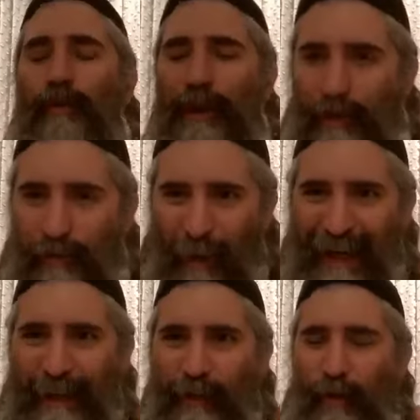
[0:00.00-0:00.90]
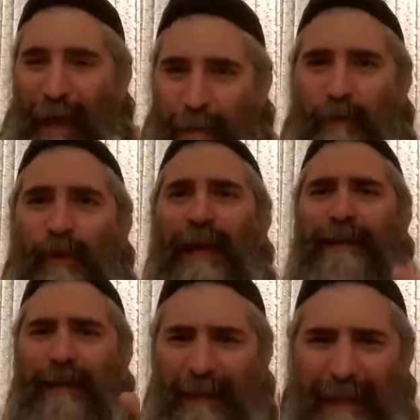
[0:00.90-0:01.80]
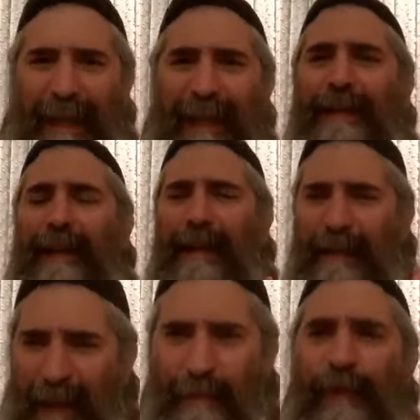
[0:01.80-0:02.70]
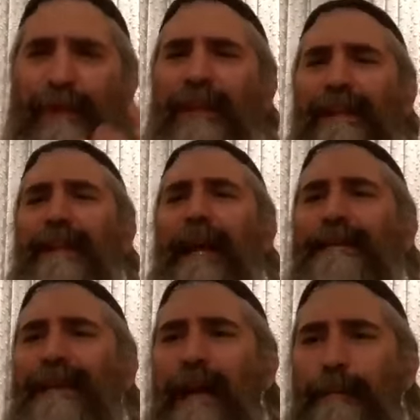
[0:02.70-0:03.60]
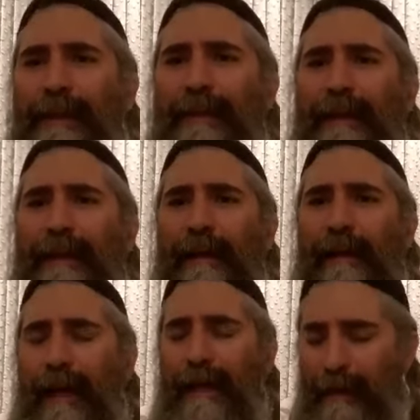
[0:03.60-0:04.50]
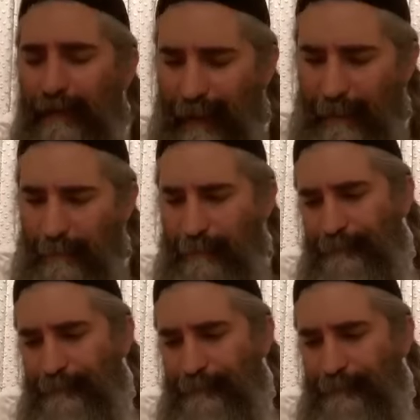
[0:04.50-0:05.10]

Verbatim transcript: We try to emulate again everything that has happened at the time.